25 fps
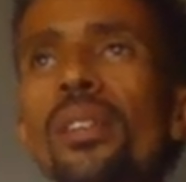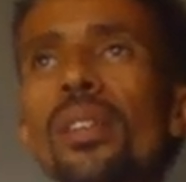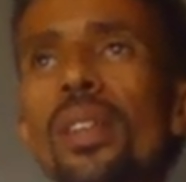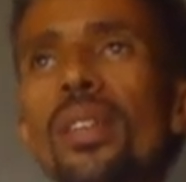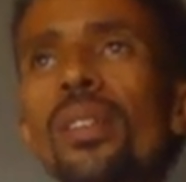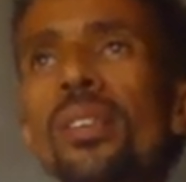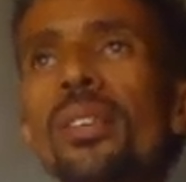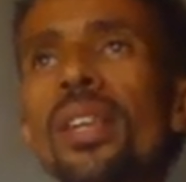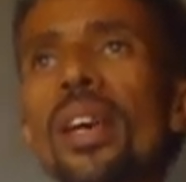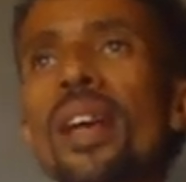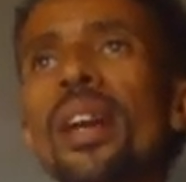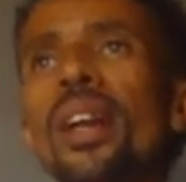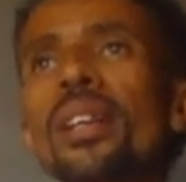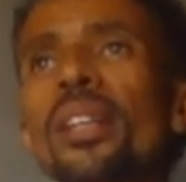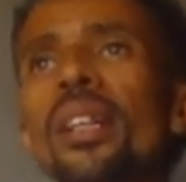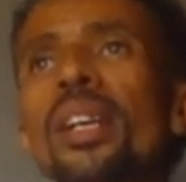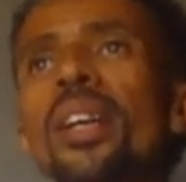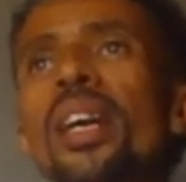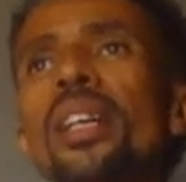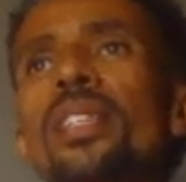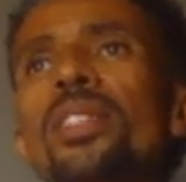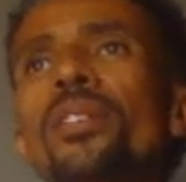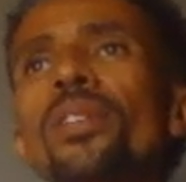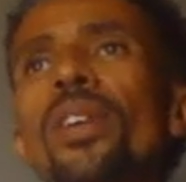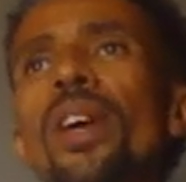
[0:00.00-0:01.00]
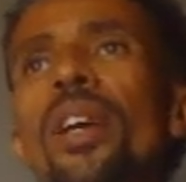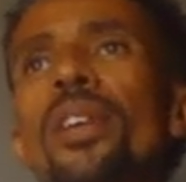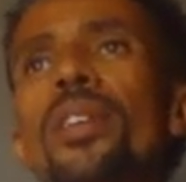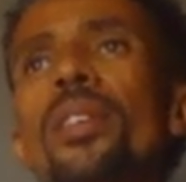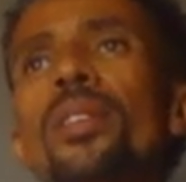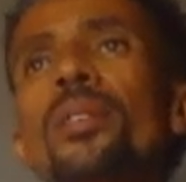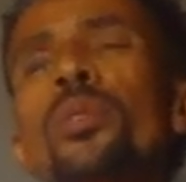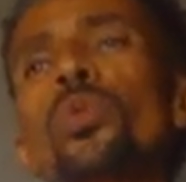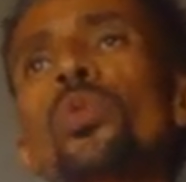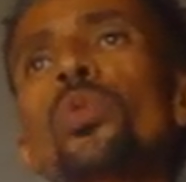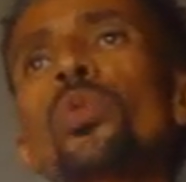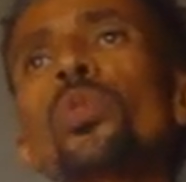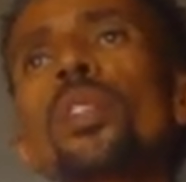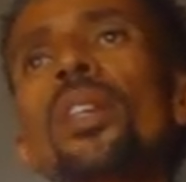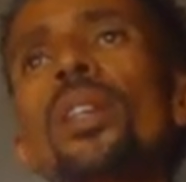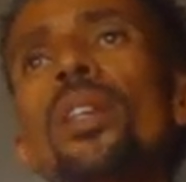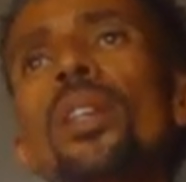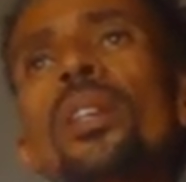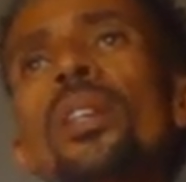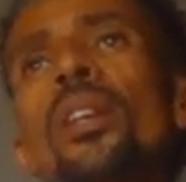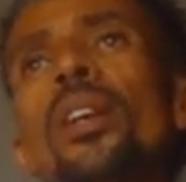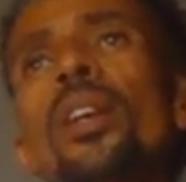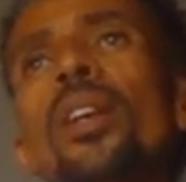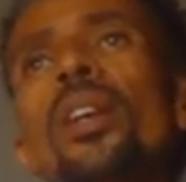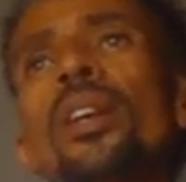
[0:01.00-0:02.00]
They are classified into three:
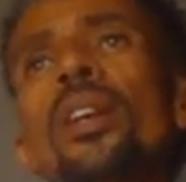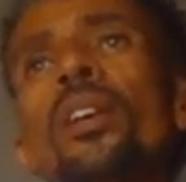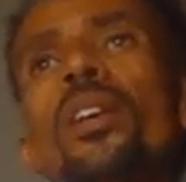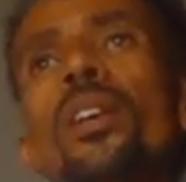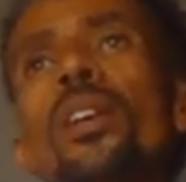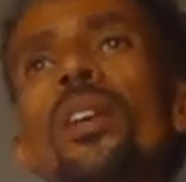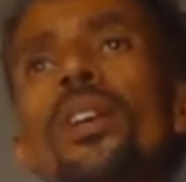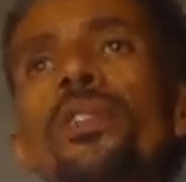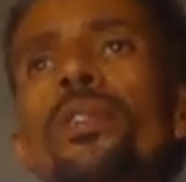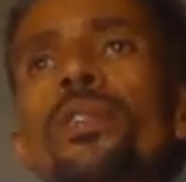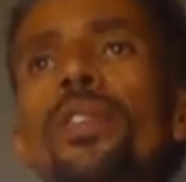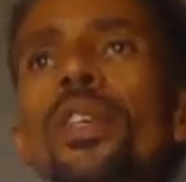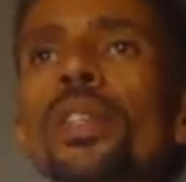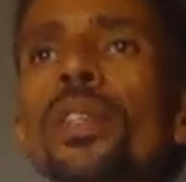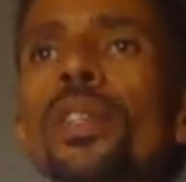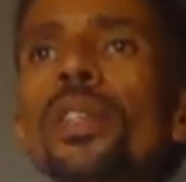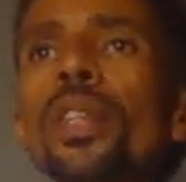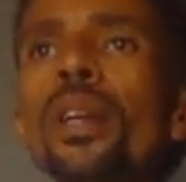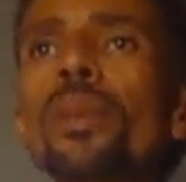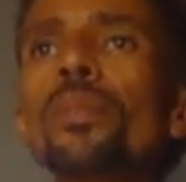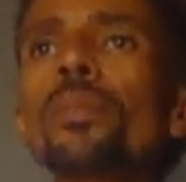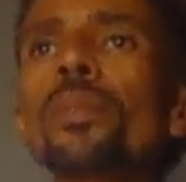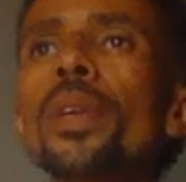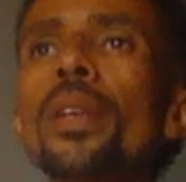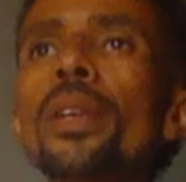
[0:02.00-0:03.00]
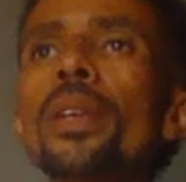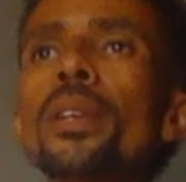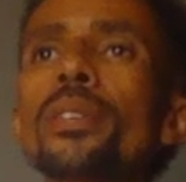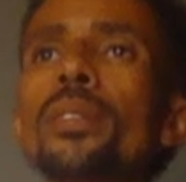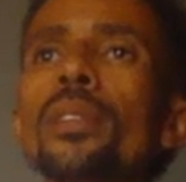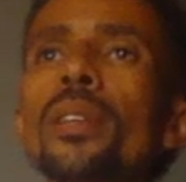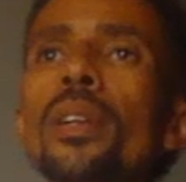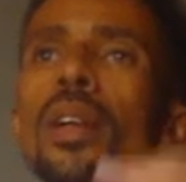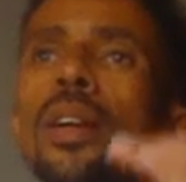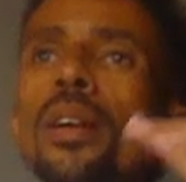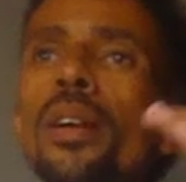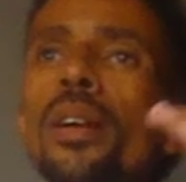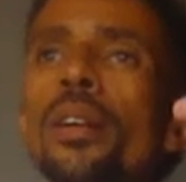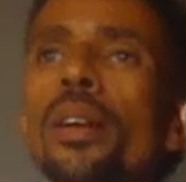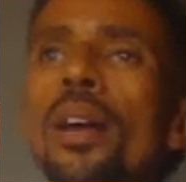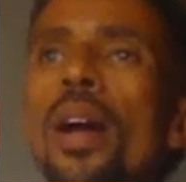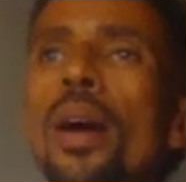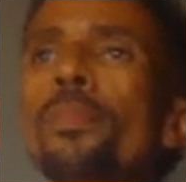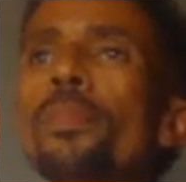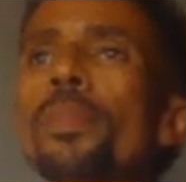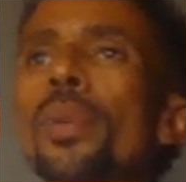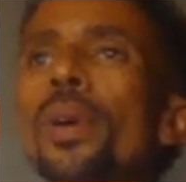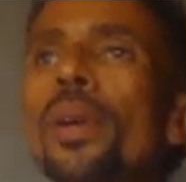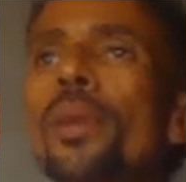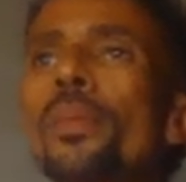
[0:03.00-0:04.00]
filter based,
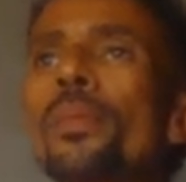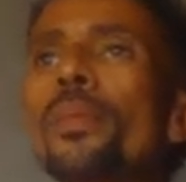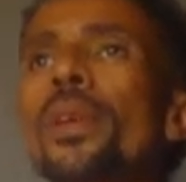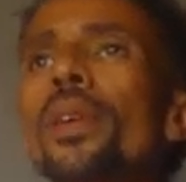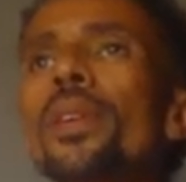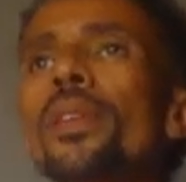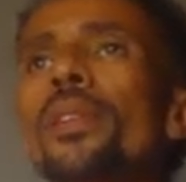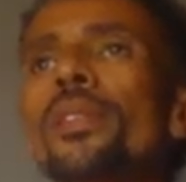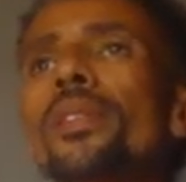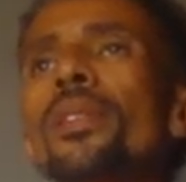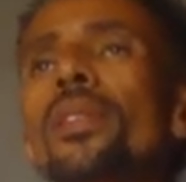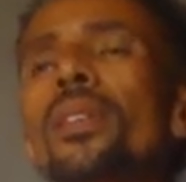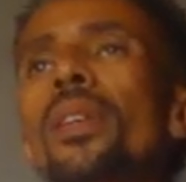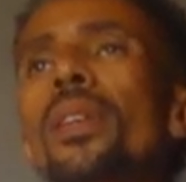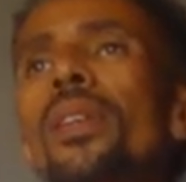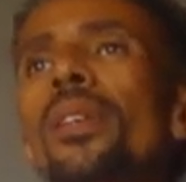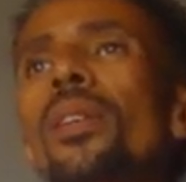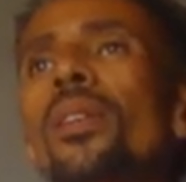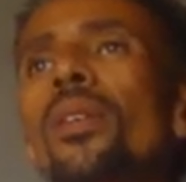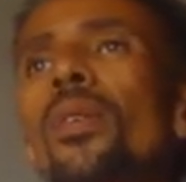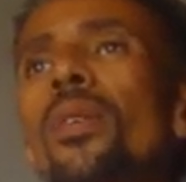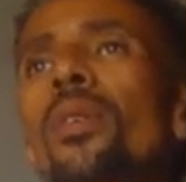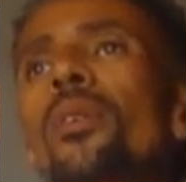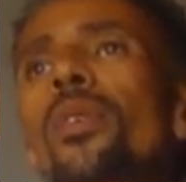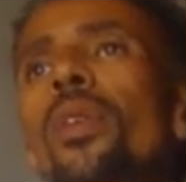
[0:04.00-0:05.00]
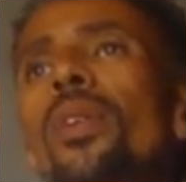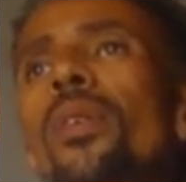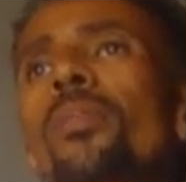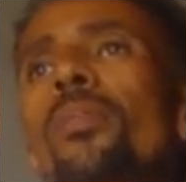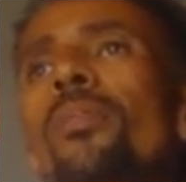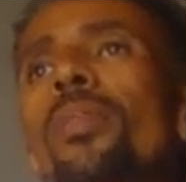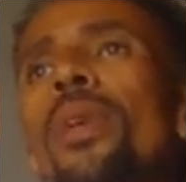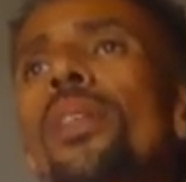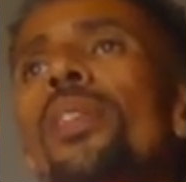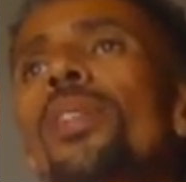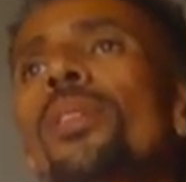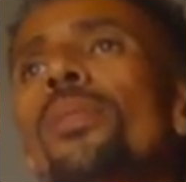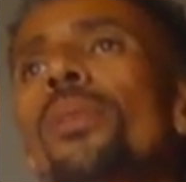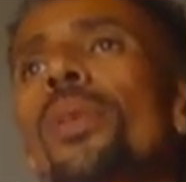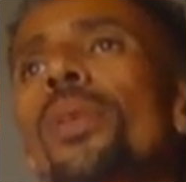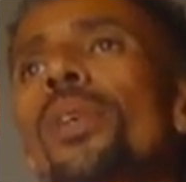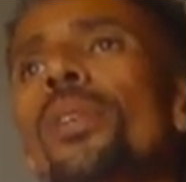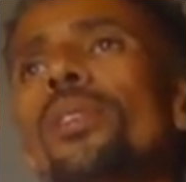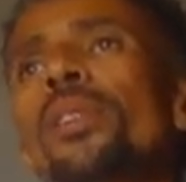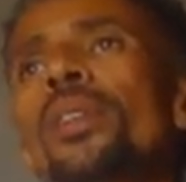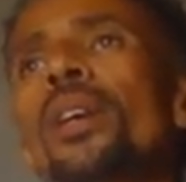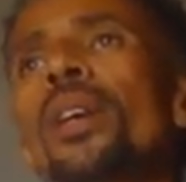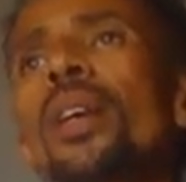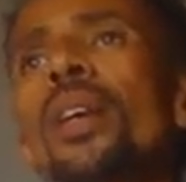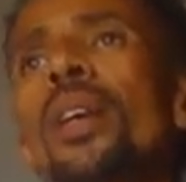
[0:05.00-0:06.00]
wrapper based, and also embedded
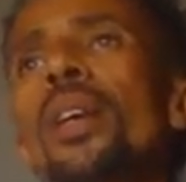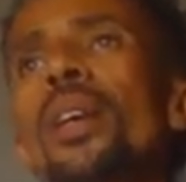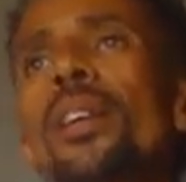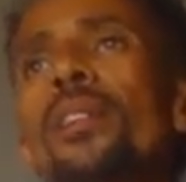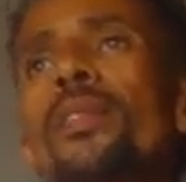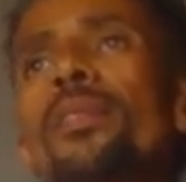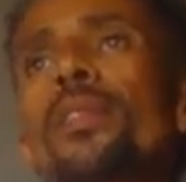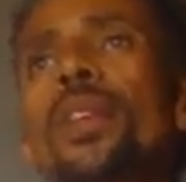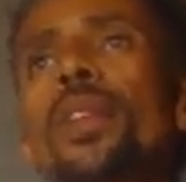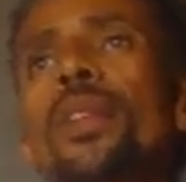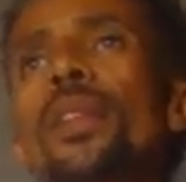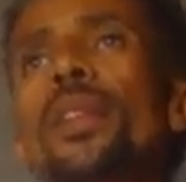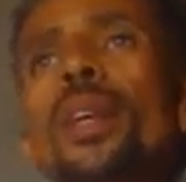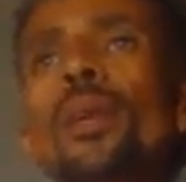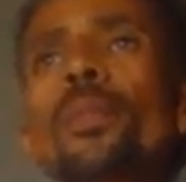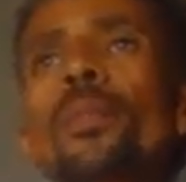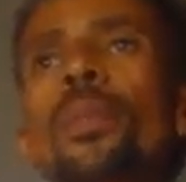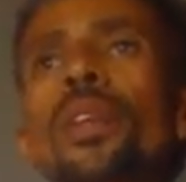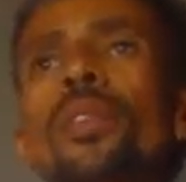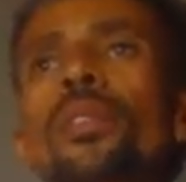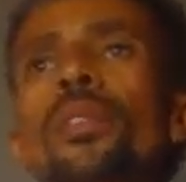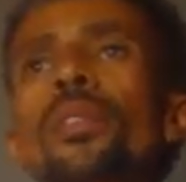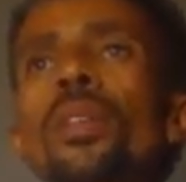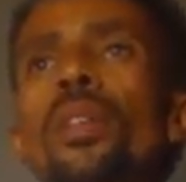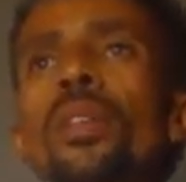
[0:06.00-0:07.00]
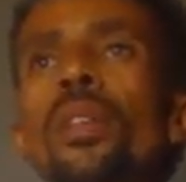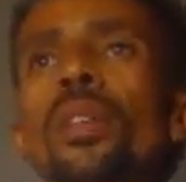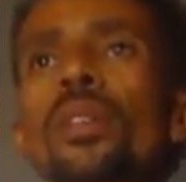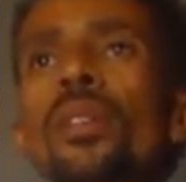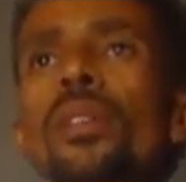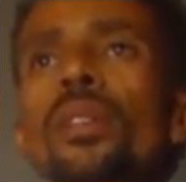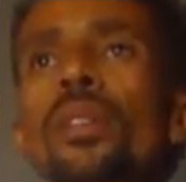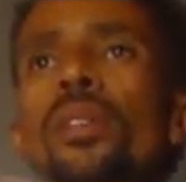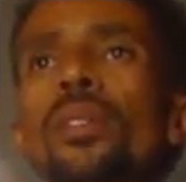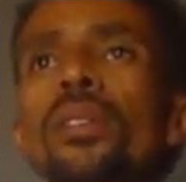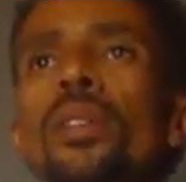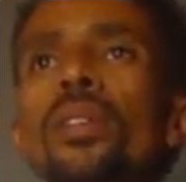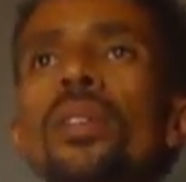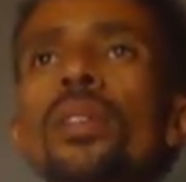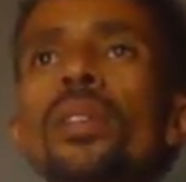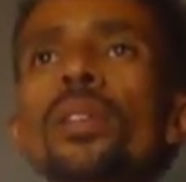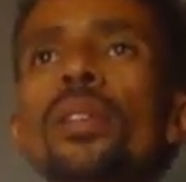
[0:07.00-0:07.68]
based. In filter based, it is